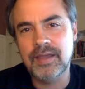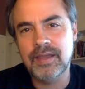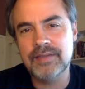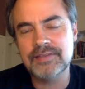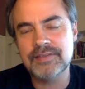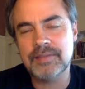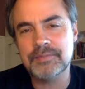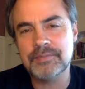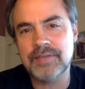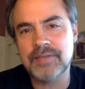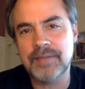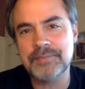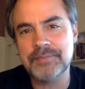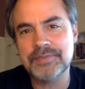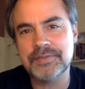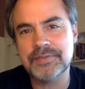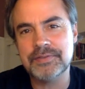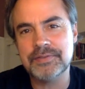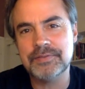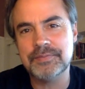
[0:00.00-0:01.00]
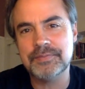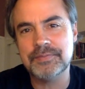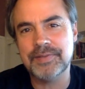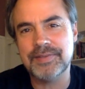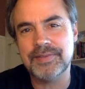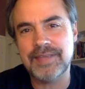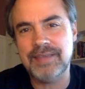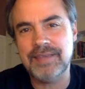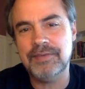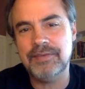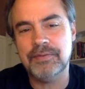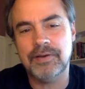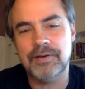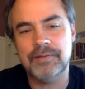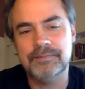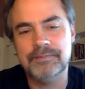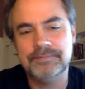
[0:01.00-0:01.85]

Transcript: sometime soon. But thank you all.